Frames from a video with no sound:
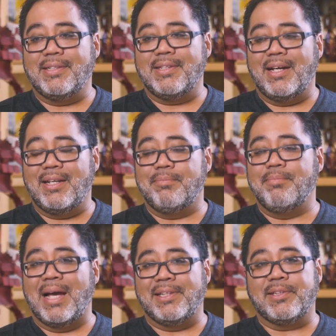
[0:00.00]
is not a
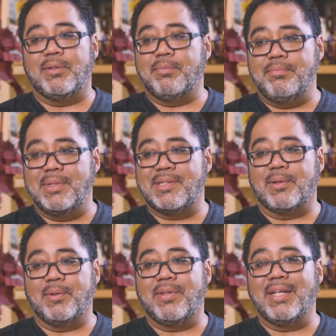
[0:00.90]
magical,
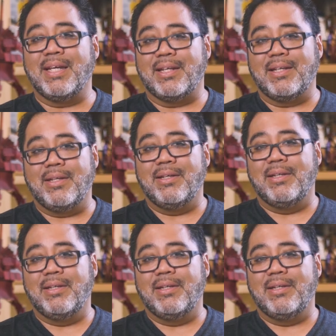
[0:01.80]
mystical thing.